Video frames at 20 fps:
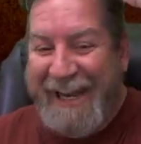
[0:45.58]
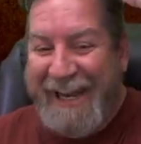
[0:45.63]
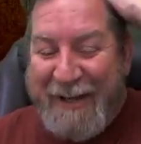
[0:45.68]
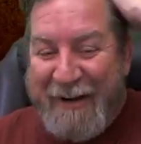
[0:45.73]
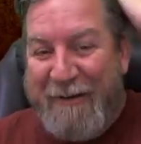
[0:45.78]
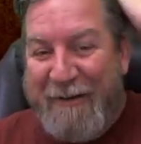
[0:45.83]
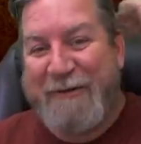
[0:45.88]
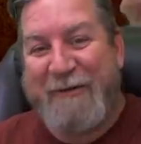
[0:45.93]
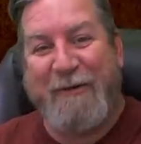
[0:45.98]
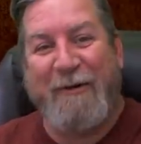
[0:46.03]

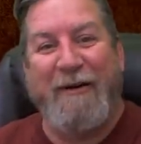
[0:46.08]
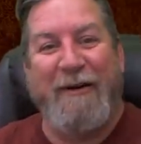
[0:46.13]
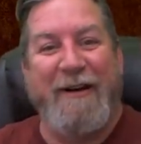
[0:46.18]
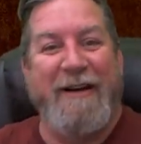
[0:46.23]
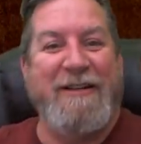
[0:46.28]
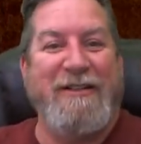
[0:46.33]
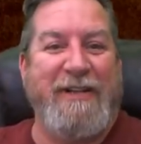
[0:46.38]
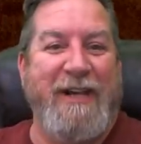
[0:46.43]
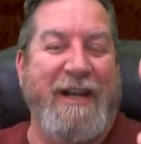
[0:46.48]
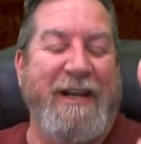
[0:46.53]
know we're in
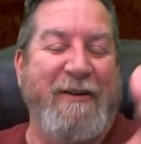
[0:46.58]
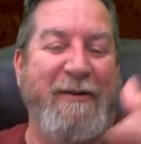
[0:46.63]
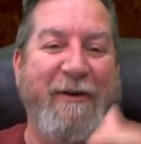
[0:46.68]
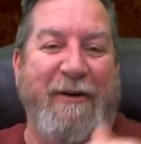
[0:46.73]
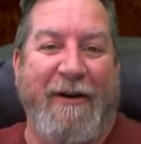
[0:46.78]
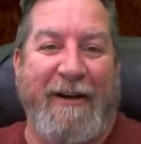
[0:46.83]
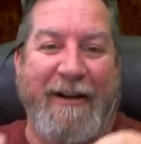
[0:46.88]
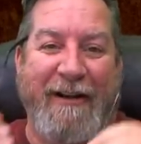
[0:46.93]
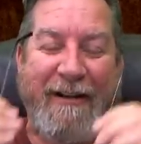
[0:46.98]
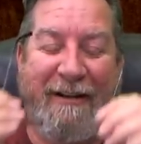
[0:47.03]

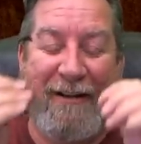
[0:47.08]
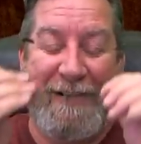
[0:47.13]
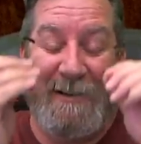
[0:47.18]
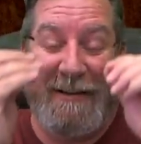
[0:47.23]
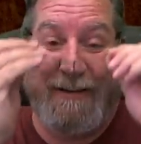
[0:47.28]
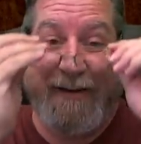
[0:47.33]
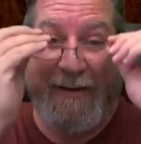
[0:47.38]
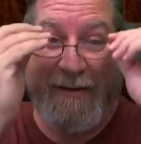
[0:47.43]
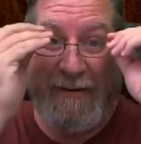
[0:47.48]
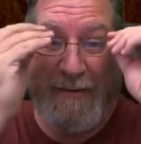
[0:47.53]
January,
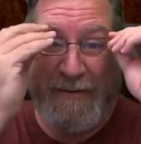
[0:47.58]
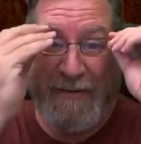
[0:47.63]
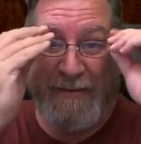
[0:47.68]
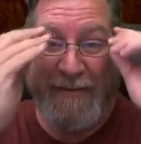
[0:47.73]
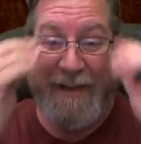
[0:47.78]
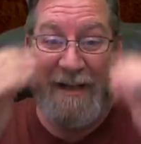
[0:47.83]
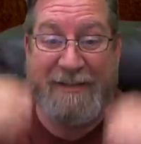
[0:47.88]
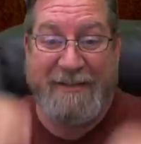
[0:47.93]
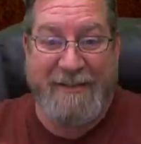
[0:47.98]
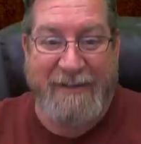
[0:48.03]
so
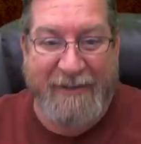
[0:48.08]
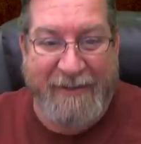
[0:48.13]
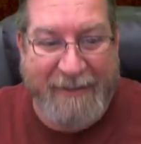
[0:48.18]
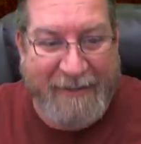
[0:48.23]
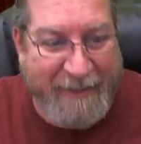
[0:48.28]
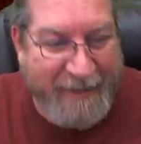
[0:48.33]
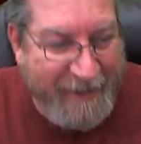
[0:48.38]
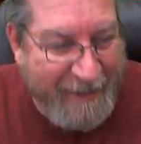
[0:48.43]
that's good.